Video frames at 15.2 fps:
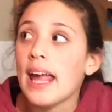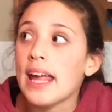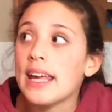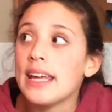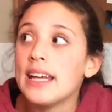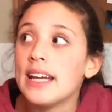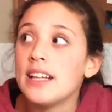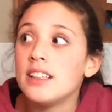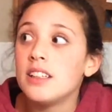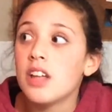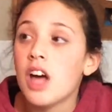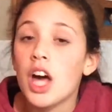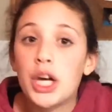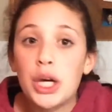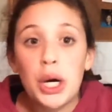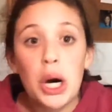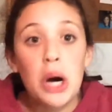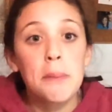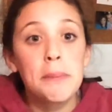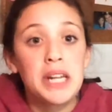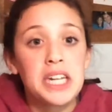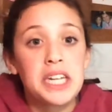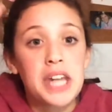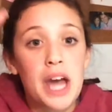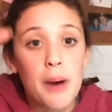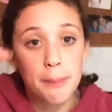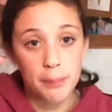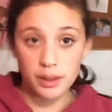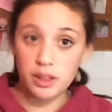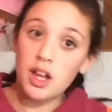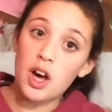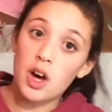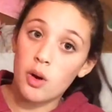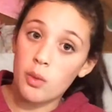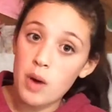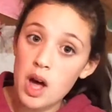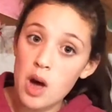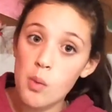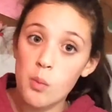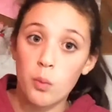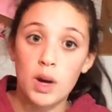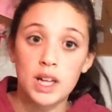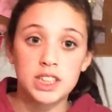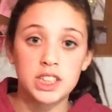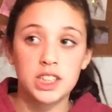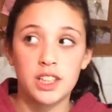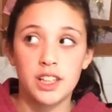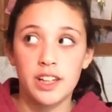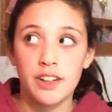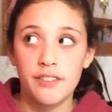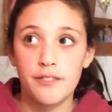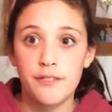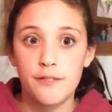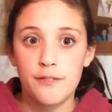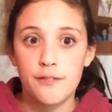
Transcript: and comment down below what's your